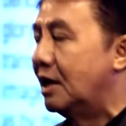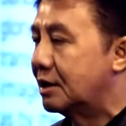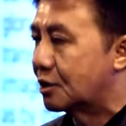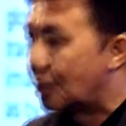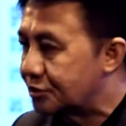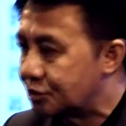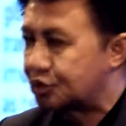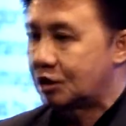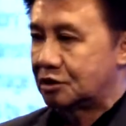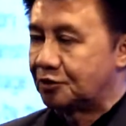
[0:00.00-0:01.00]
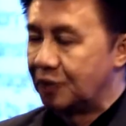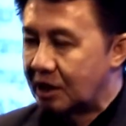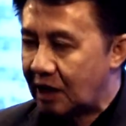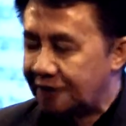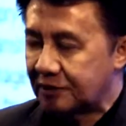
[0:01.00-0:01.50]
and go to church
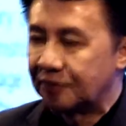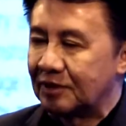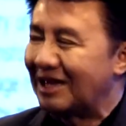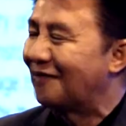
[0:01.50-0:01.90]
week after week,